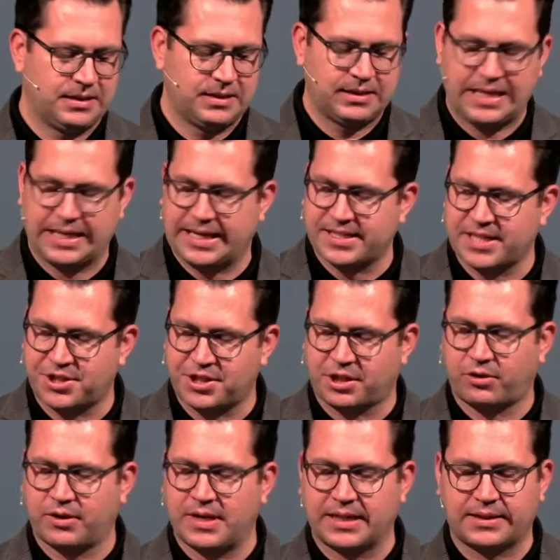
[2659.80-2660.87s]
I guess I should
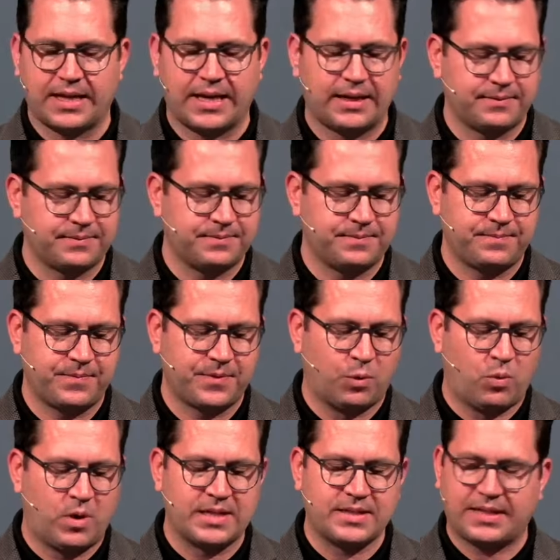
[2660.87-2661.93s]
correct that. The
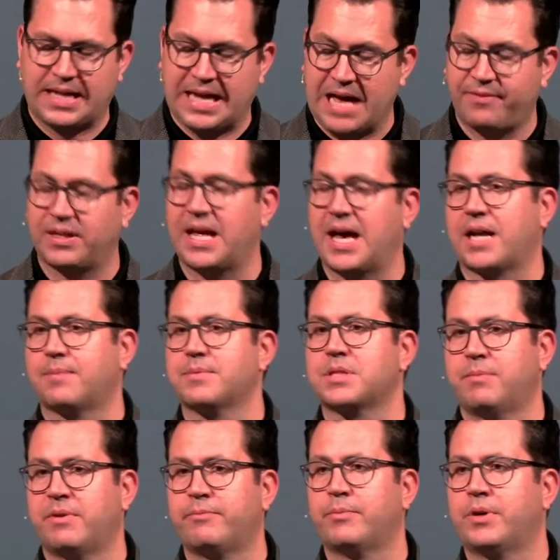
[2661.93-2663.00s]
ones that haven't had them,
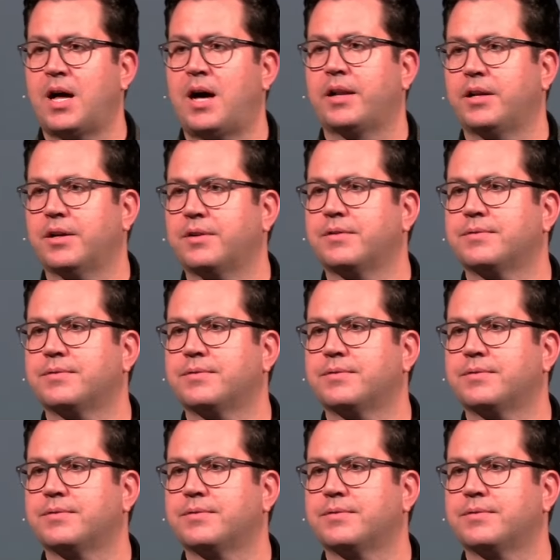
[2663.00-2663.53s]
some of them are not here.